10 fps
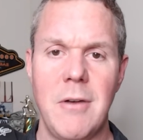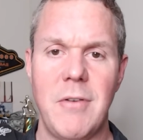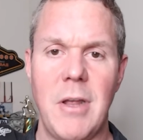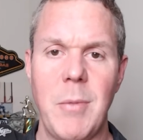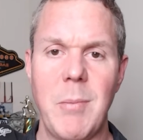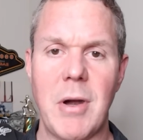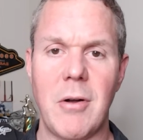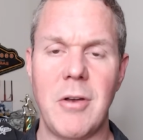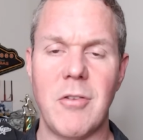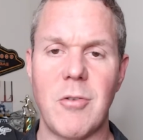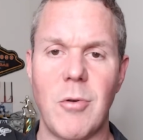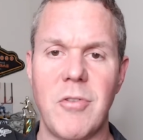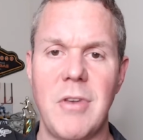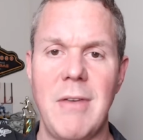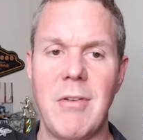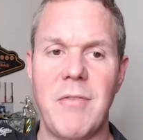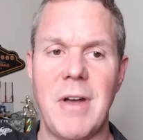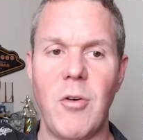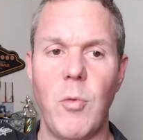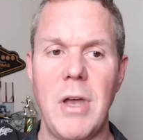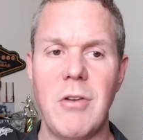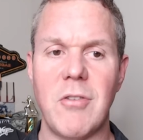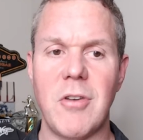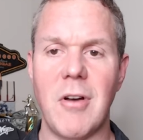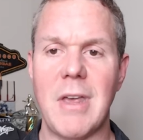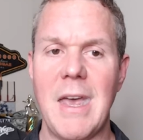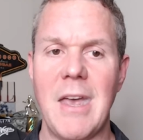Follow me, Merril underscore Steve, and follow Wager Talk